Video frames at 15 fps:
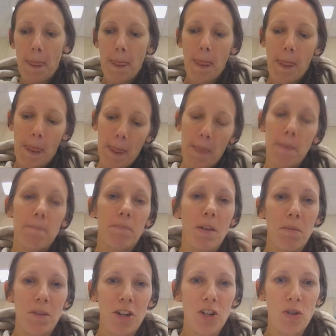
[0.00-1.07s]

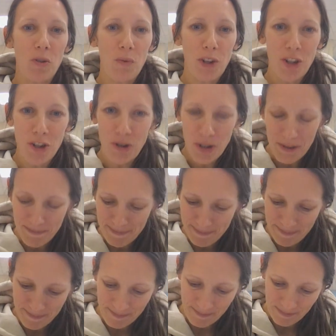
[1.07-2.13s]
I'm going to do it while you do
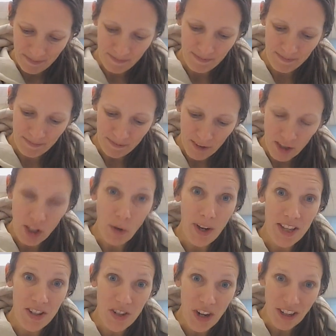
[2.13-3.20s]
it. Go
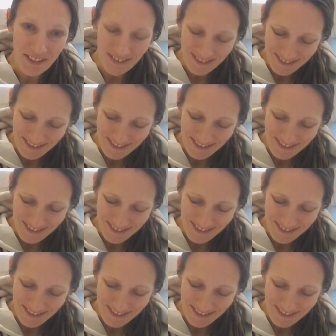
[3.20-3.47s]
ahead and start.